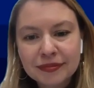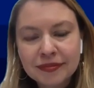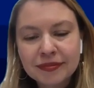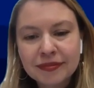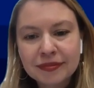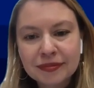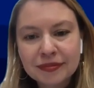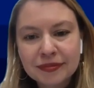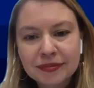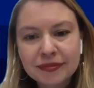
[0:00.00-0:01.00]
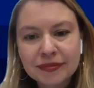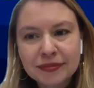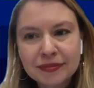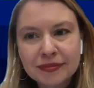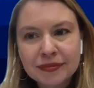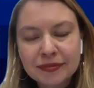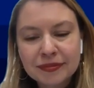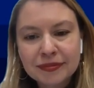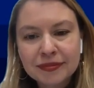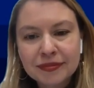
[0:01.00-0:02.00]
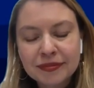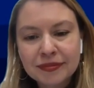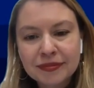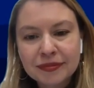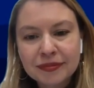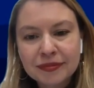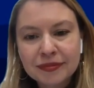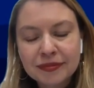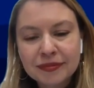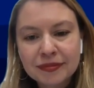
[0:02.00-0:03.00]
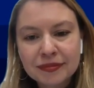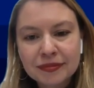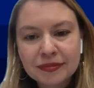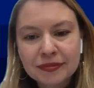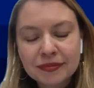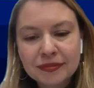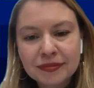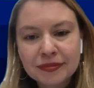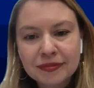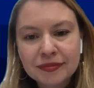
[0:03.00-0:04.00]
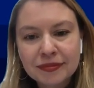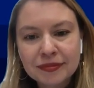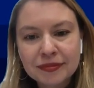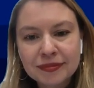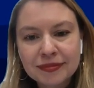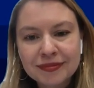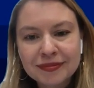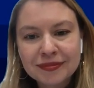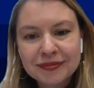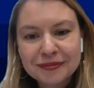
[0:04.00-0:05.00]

(silent)